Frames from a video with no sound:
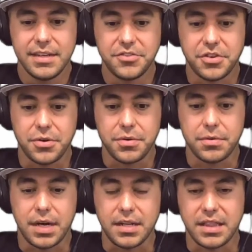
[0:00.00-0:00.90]

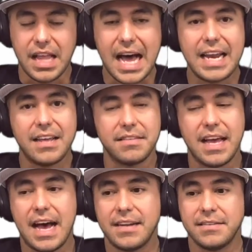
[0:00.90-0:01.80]
So a lot has
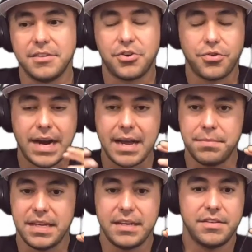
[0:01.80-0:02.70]
gotten
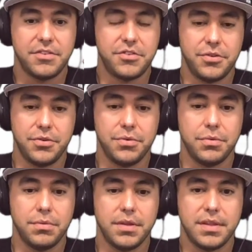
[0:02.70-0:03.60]
crammed
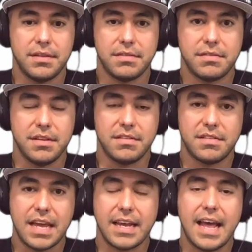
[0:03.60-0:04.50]
into this
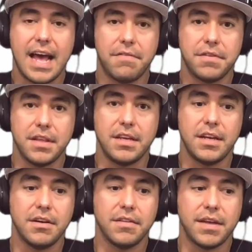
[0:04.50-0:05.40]
second half of the
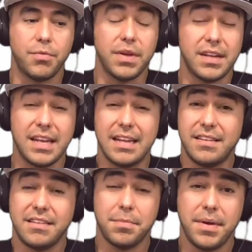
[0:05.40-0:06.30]
year that we didn't
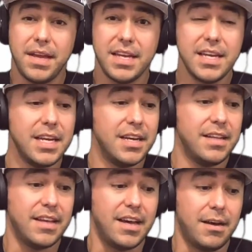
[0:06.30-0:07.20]
anticipate.
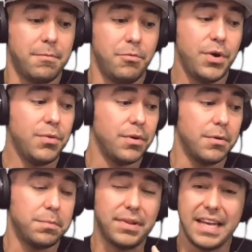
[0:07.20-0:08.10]
We
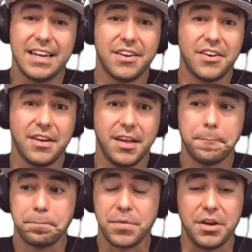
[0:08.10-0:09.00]
weren't planning on
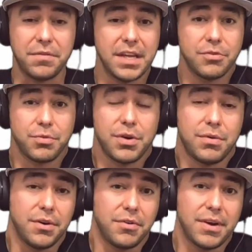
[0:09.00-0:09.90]
it. Things were
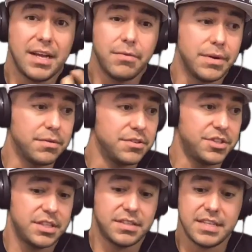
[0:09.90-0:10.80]
going great. We were
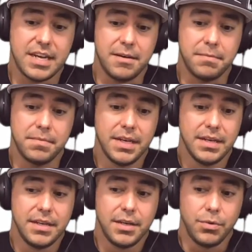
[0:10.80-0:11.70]
just
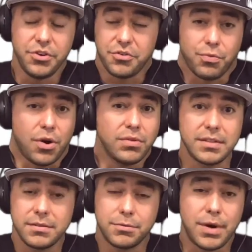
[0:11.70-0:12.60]

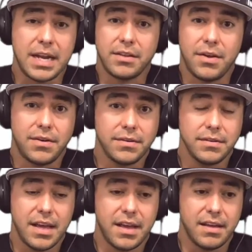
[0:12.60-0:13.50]
rolling right
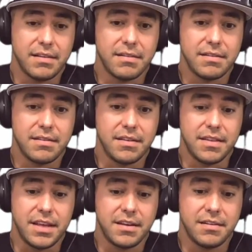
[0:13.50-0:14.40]
along, and
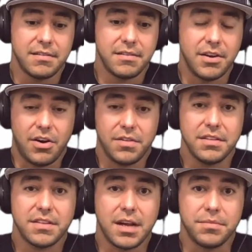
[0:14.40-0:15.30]
then all
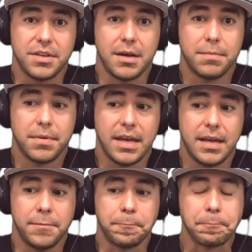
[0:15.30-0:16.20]
this comes up,
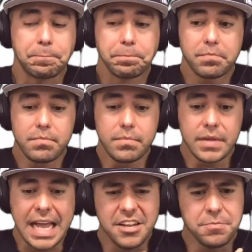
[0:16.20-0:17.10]
and
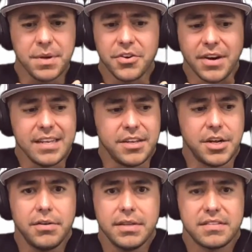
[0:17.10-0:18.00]
it's been great.
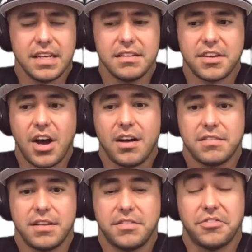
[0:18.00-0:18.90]
It's
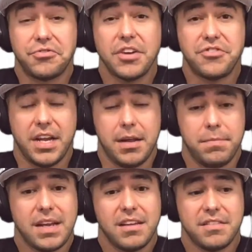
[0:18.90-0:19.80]
caused us to stretch again
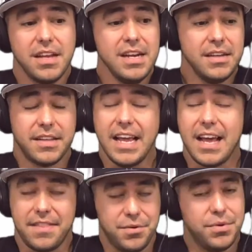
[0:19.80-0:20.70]
because,
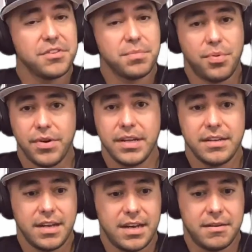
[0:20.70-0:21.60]
there was a
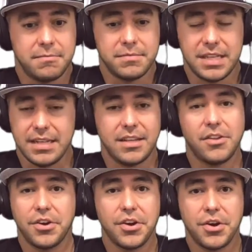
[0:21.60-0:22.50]
point not that
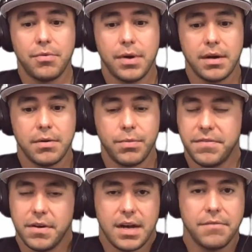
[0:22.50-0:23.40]
long ago where we
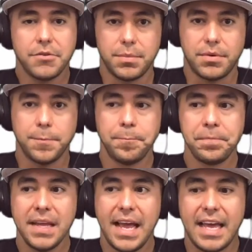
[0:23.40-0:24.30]
felt comfortable,
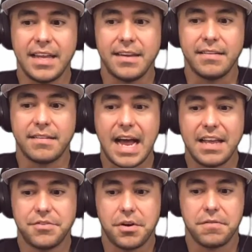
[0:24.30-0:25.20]
and
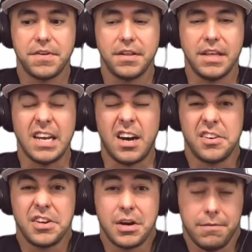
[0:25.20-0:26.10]
I start feeling
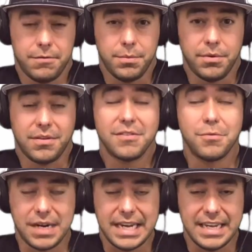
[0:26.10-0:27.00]
uncomfortable
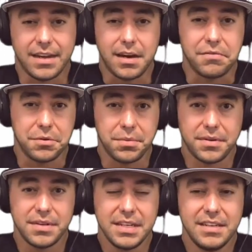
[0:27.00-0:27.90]
when I get
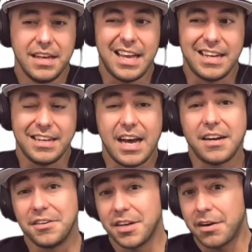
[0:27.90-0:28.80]
comfortable, and
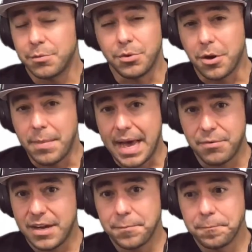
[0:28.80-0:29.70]
not uncomfortable in a
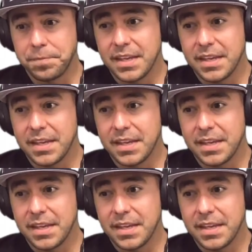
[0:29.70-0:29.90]
bad way.